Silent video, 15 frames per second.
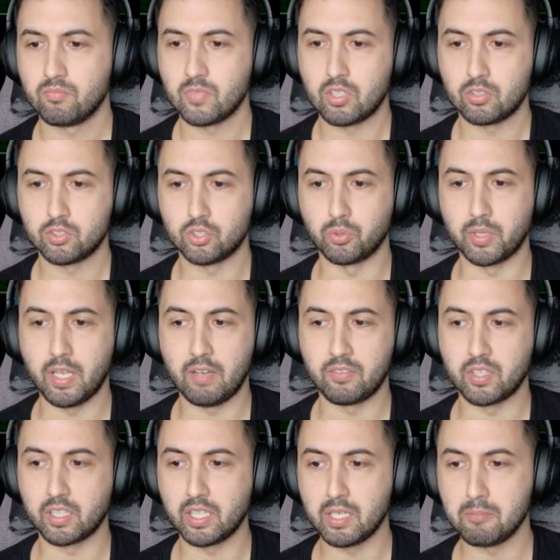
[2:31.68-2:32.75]
So we have
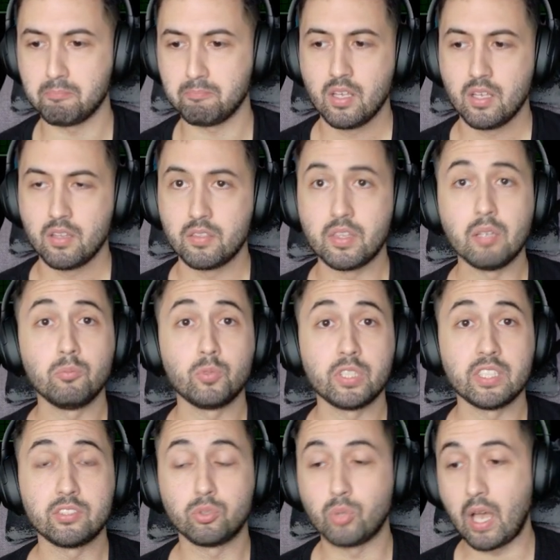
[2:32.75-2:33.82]
the game. Then we
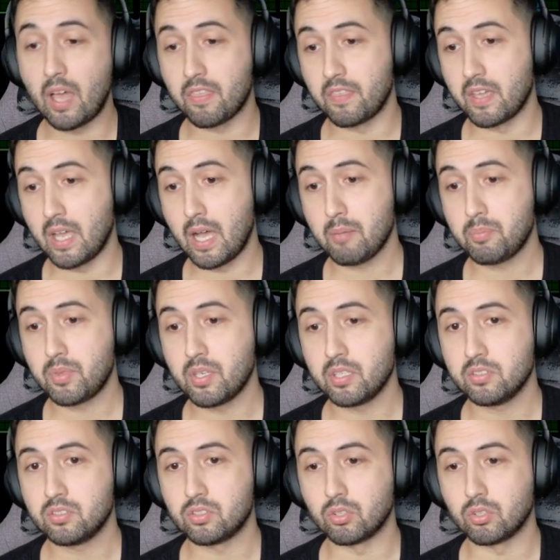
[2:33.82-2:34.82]
need to add the update, so